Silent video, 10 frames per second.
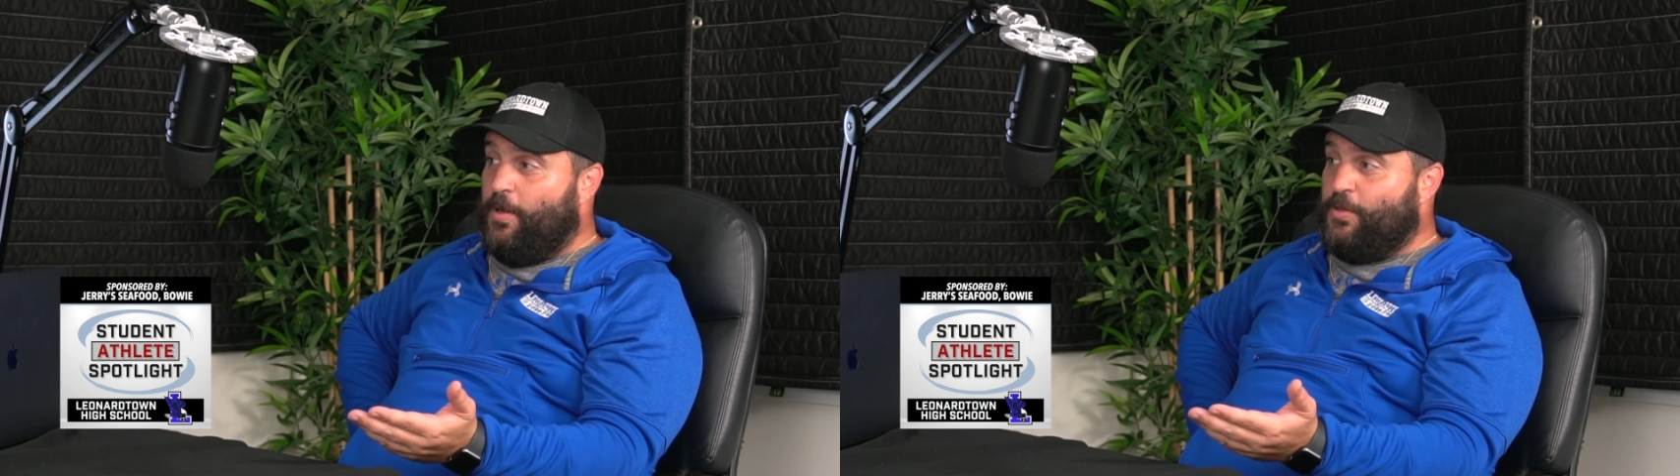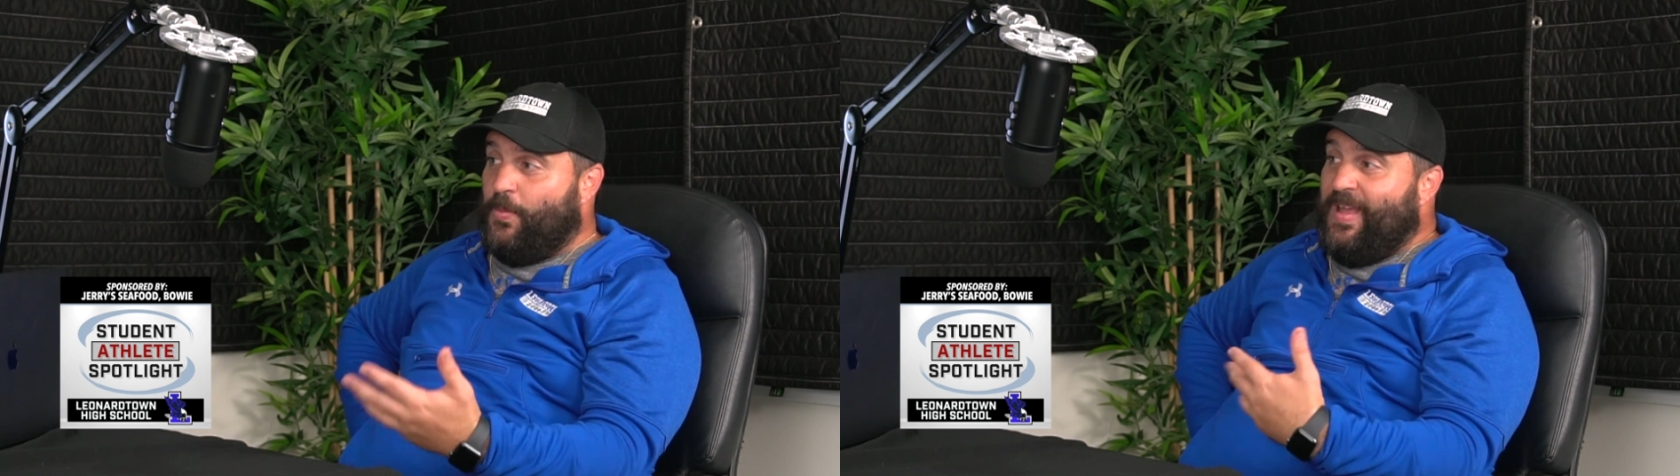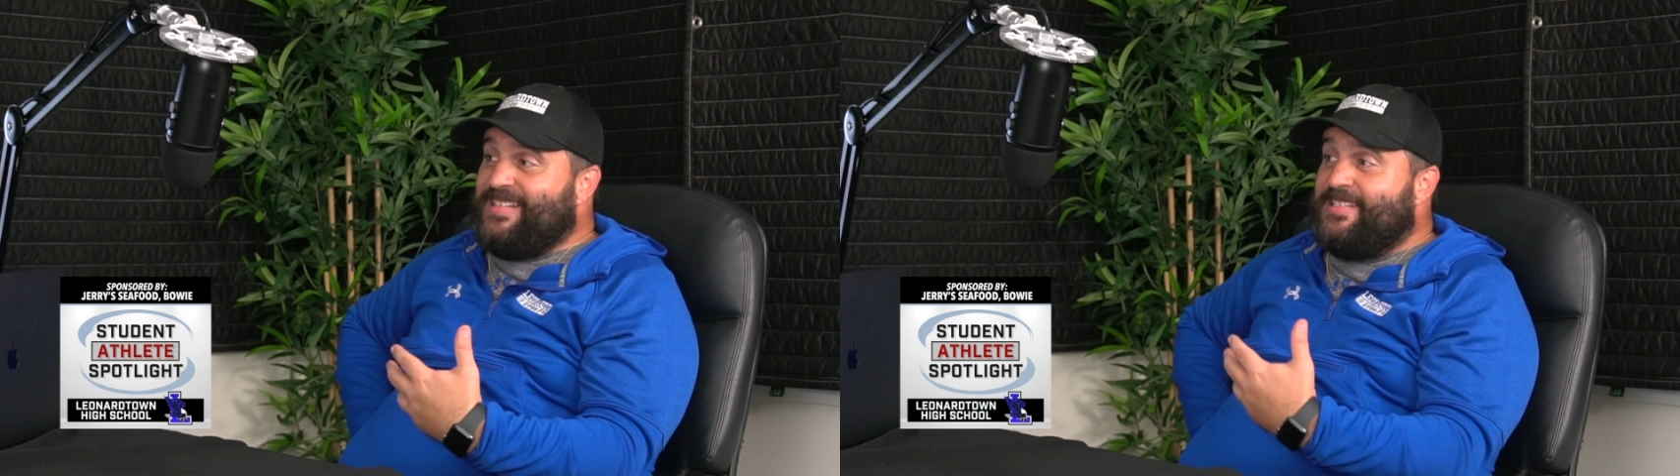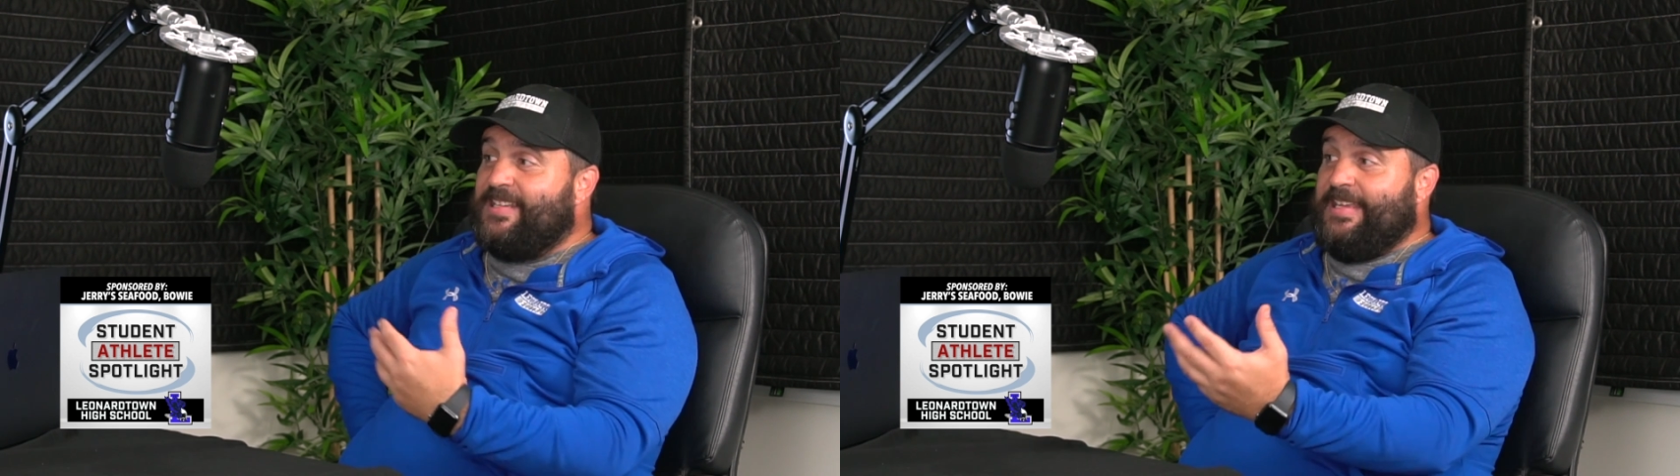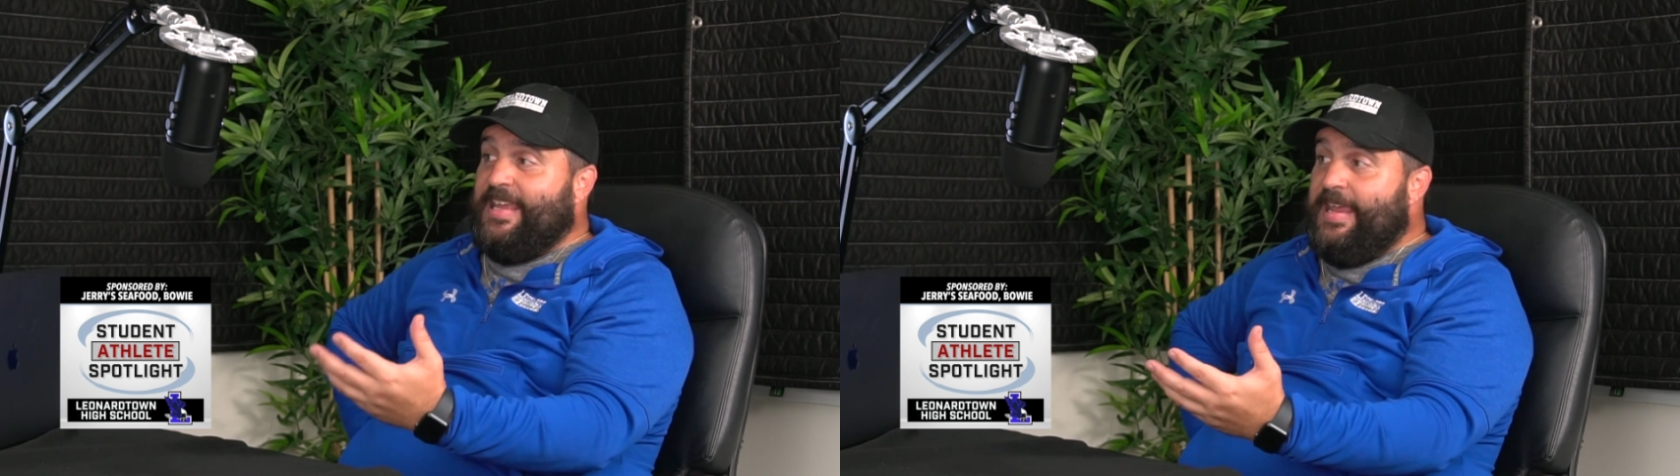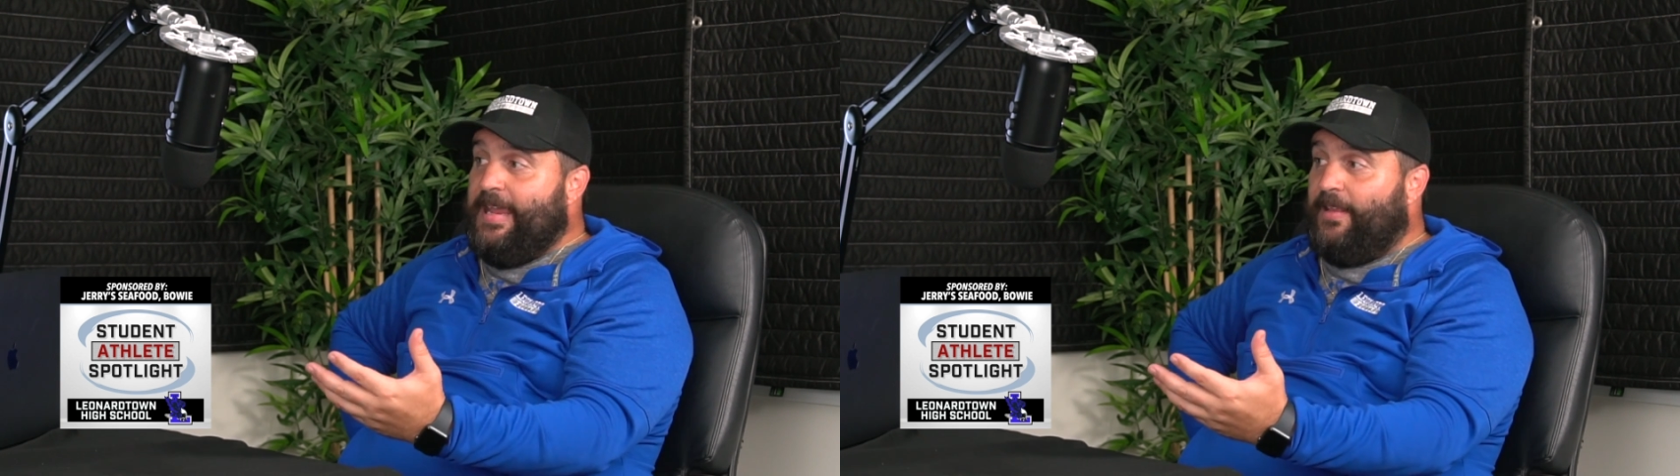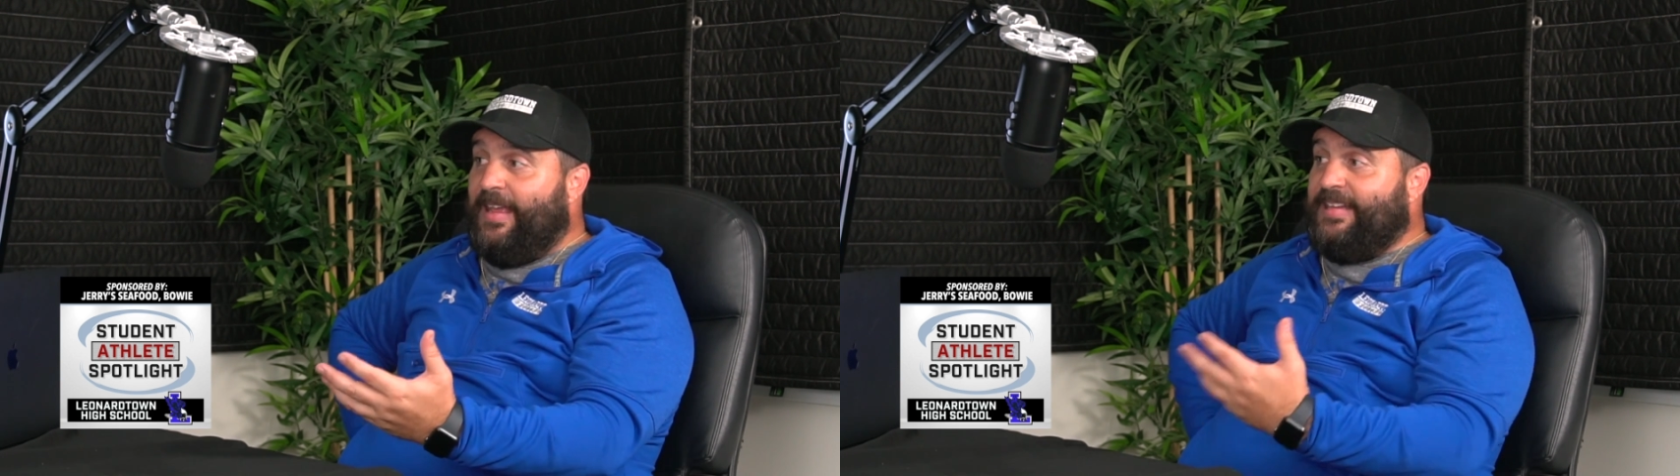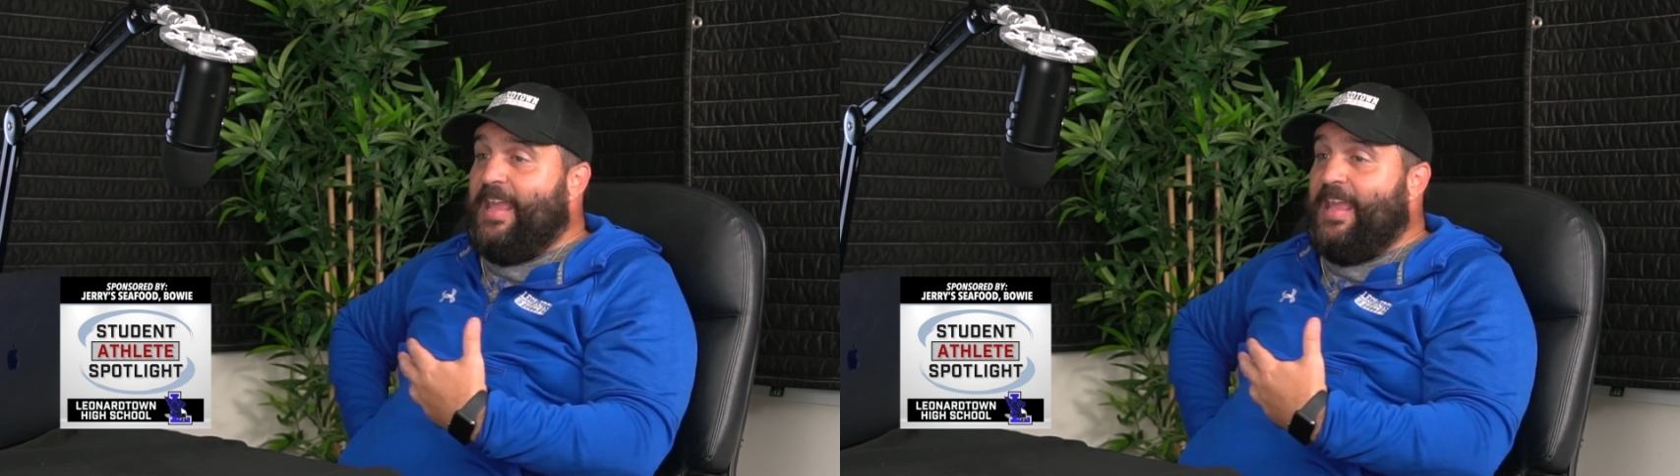So that's the key. Like,